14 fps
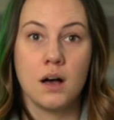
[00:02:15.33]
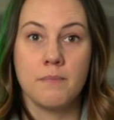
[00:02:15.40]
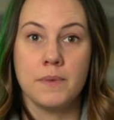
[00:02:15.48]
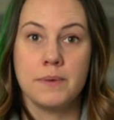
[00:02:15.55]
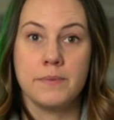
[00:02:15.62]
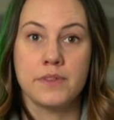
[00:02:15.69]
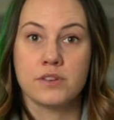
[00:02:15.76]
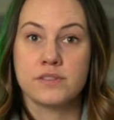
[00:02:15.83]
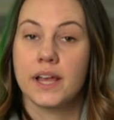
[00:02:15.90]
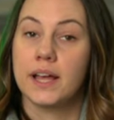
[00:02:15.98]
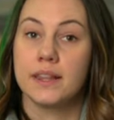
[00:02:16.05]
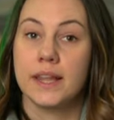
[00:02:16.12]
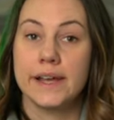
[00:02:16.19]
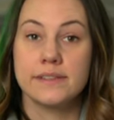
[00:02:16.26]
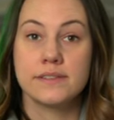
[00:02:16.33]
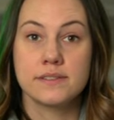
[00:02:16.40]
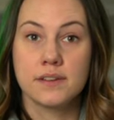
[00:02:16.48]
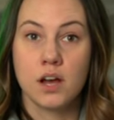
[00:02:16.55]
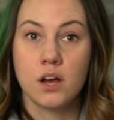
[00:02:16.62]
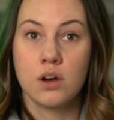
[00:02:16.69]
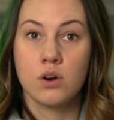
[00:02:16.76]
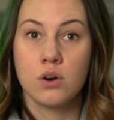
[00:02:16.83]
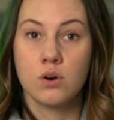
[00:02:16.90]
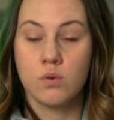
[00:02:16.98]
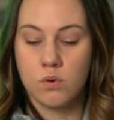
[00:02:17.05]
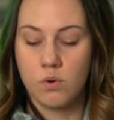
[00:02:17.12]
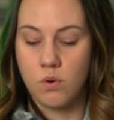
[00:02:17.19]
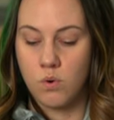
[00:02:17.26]
Maybe there's like a light
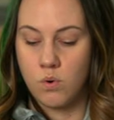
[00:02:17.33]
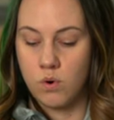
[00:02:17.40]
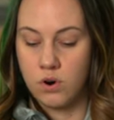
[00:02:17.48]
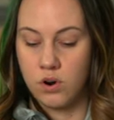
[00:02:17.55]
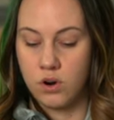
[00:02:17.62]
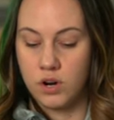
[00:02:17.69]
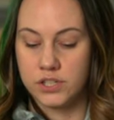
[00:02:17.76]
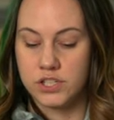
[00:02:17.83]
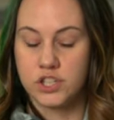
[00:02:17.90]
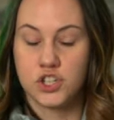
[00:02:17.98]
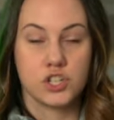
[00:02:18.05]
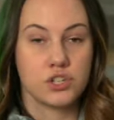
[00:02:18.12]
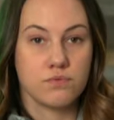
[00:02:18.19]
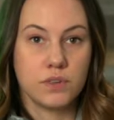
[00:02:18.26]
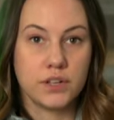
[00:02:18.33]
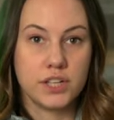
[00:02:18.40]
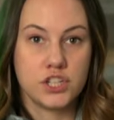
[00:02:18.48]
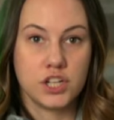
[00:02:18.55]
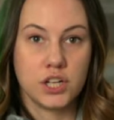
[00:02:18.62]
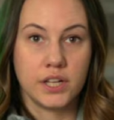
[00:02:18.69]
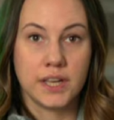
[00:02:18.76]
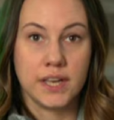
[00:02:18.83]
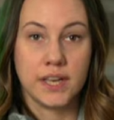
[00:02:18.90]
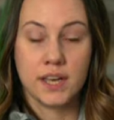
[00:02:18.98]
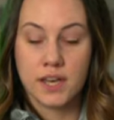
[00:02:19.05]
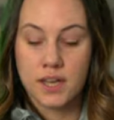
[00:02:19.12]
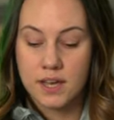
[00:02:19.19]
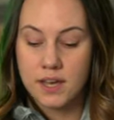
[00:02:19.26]
snow, or it's just really chilly.
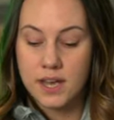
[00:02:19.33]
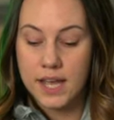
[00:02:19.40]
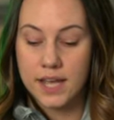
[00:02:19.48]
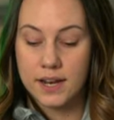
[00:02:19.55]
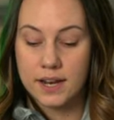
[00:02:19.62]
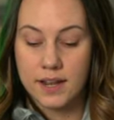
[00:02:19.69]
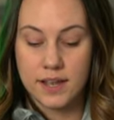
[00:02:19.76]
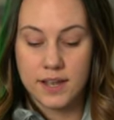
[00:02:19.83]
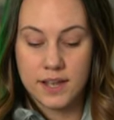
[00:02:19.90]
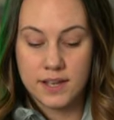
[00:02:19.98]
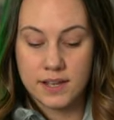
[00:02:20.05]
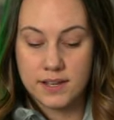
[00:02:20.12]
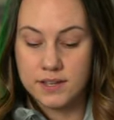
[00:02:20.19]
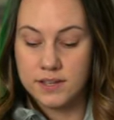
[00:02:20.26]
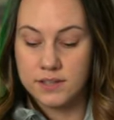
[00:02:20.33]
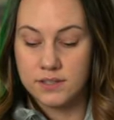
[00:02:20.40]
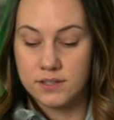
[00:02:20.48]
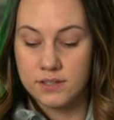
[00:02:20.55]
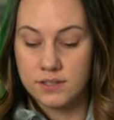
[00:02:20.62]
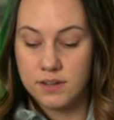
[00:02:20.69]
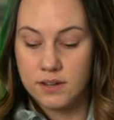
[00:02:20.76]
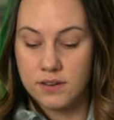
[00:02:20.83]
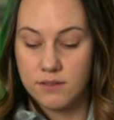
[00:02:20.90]
It is